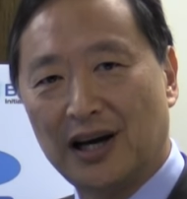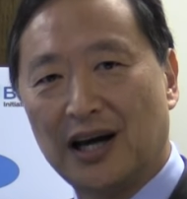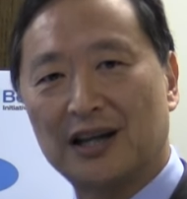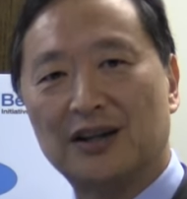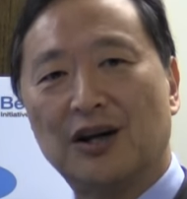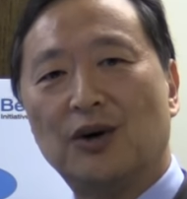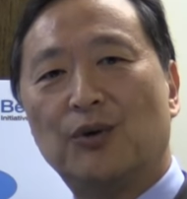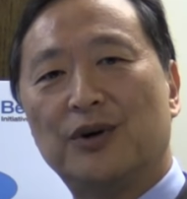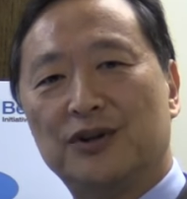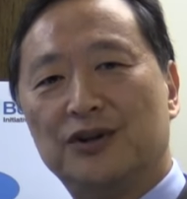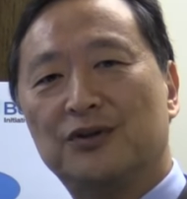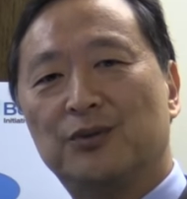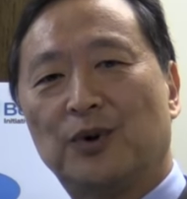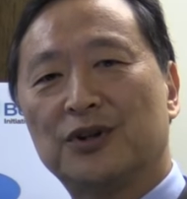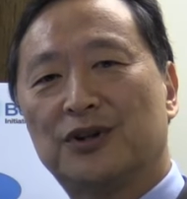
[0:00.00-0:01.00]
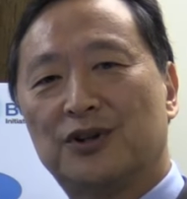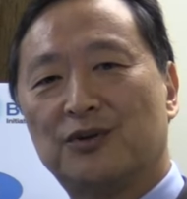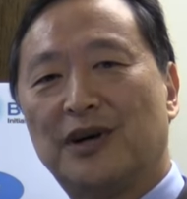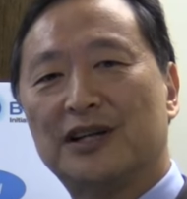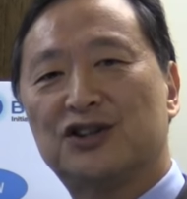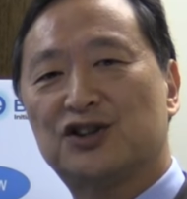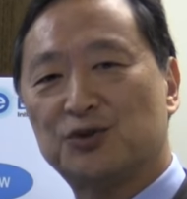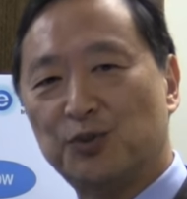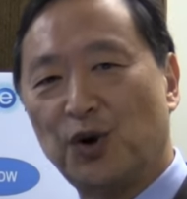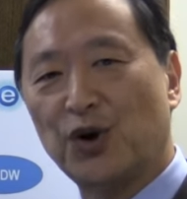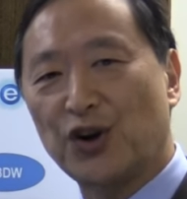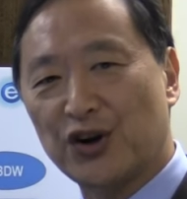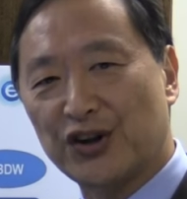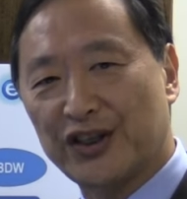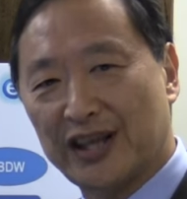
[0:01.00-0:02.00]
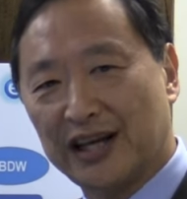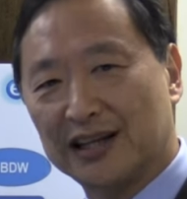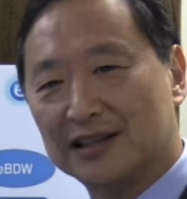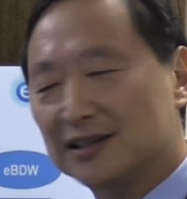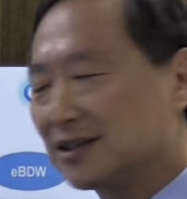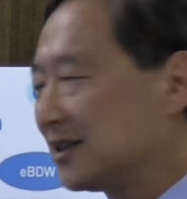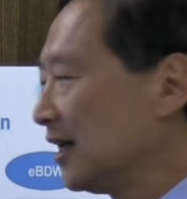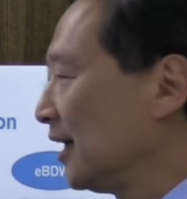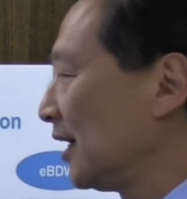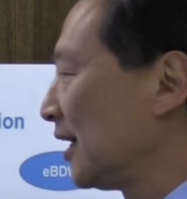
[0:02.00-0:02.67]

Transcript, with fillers: And when you want to write smaller things,